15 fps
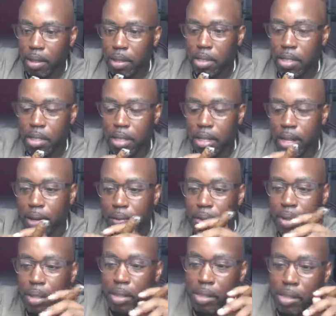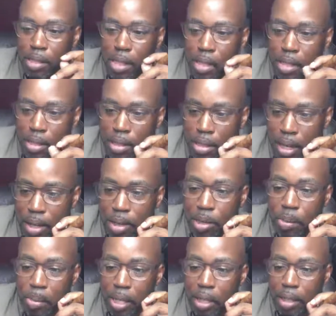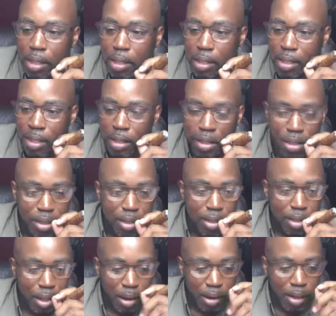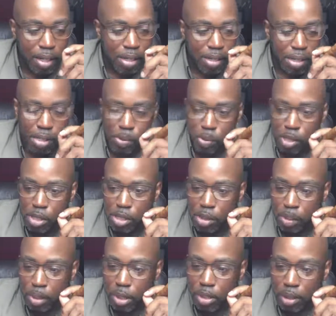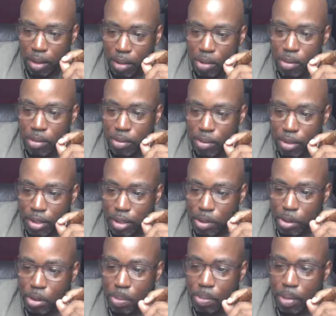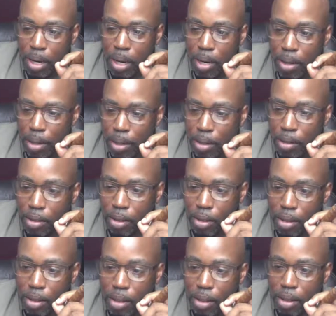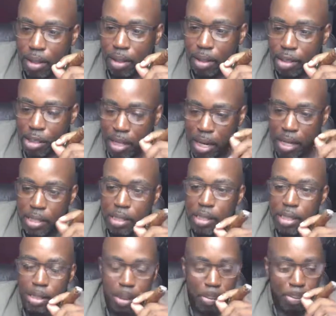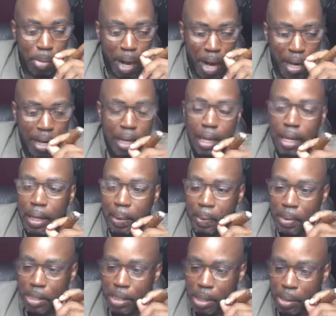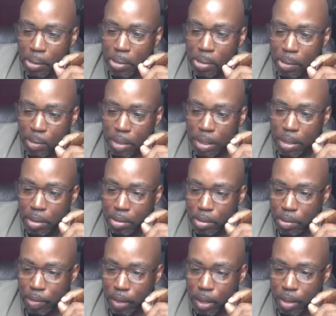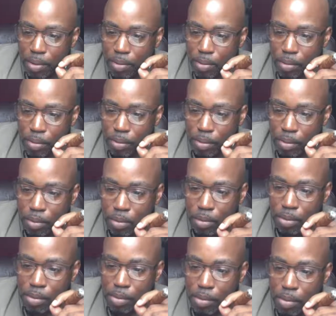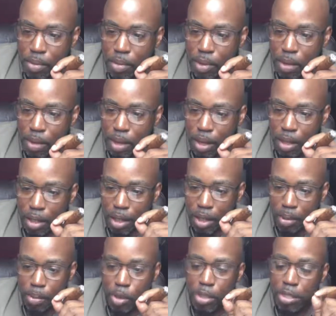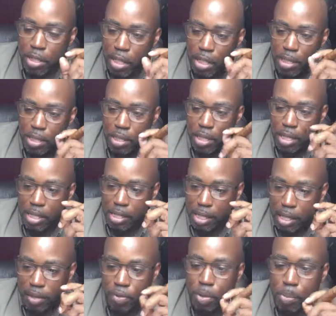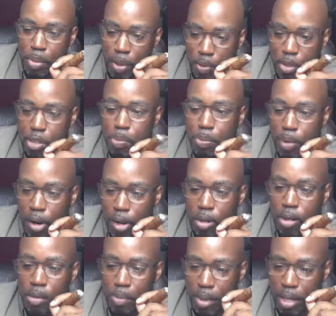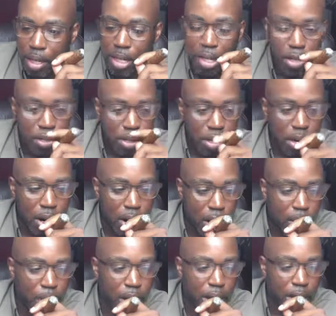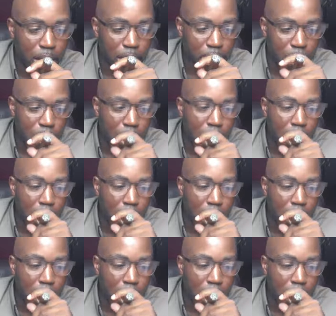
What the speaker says: Shanevelin says, tell me. All right, she wants to be told. Don't surprise her. Jazz says the body language also tells you, right? And Marche says, yeah, if you've been with your partner a minute, you should already know.